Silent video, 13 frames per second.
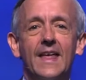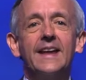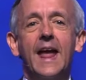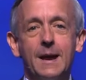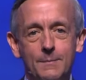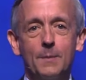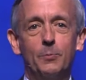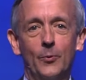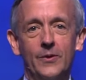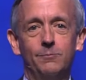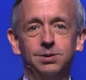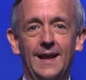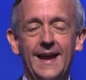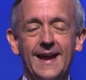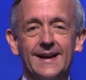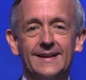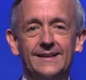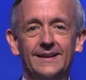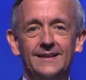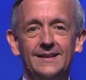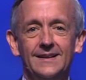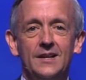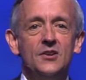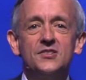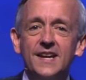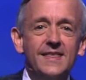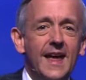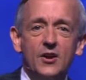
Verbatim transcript: they came up with a plan. You see,